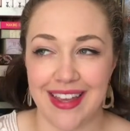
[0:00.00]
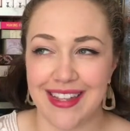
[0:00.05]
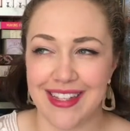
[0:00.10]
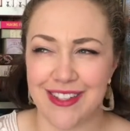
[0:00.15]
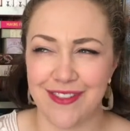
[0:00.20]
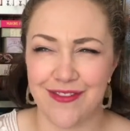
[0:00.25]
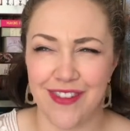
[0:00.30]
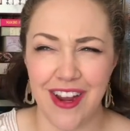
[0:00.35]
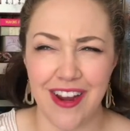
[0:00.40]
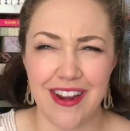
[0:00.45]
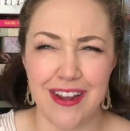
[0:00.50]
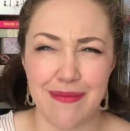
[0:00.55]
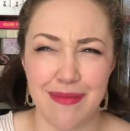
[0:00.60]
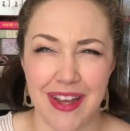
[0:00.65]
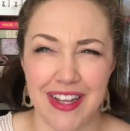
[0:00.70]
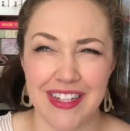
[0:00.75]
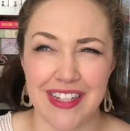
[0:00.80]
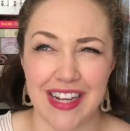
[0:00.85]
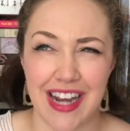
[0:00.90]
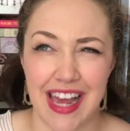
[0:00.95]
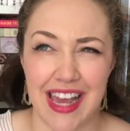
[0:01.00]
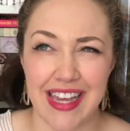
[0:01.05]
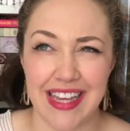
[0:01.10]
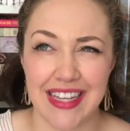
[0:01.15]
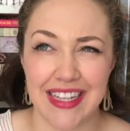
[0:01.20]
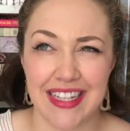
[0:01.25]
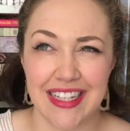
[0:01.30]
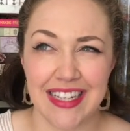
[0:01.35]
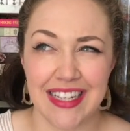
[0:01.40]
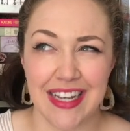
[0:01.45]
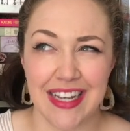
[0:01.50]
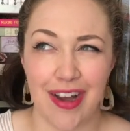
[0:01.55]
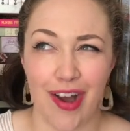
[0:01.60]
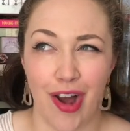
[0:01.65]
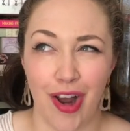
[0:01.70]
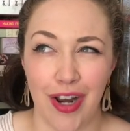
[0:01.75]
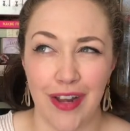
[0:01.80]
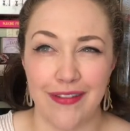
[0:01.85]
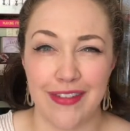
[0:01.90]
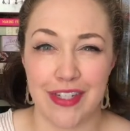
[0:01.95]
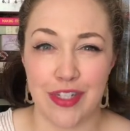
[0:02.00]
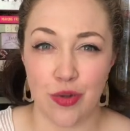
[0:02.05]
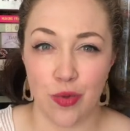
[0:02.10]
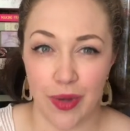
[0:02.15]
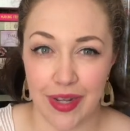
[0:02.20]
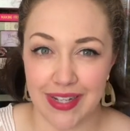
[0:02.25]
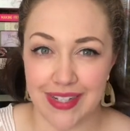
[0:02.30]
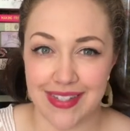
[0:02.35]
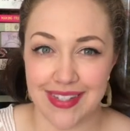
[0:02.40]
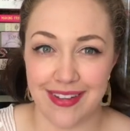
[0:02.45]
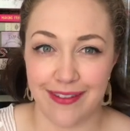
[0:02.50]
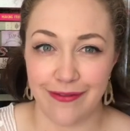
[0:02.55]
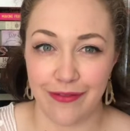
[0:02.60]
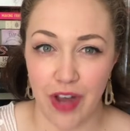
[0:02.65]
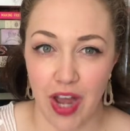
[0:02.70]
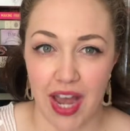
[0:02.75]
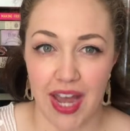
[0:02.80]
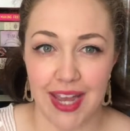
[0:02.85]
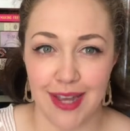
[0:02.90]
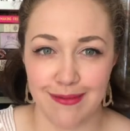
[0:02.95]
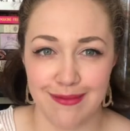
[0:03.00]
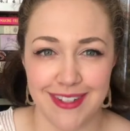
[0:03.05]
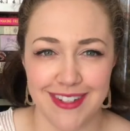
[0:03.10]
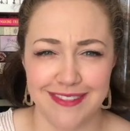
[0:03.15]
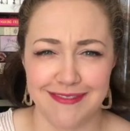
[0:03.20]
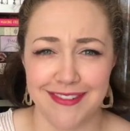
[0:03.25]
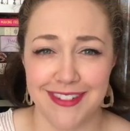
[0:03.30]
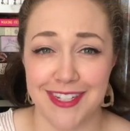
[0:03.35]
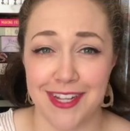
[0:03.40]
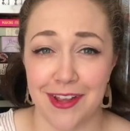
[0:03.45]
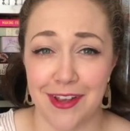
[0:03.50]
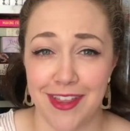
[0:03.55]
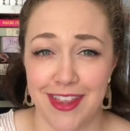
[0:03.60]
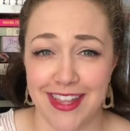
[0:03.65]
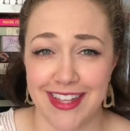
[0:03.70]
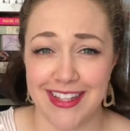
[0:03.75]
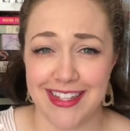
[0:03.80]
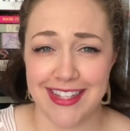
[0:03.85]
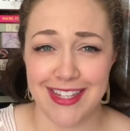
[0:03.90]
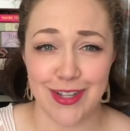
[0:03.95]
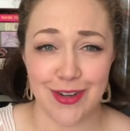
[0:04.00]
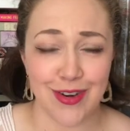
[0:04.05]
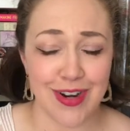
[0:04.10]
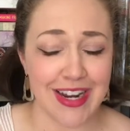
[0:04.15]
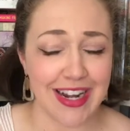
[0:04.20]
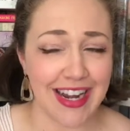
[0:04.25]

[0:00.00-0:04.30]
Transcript: It's very much like Oliver Twist vibes to this story.